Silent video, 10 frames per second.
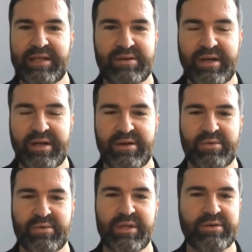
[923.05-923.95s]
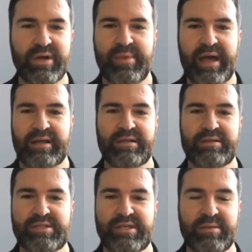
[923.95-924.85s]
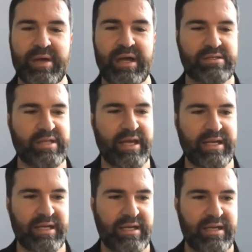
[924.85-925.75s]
integrate a really great back end CMS that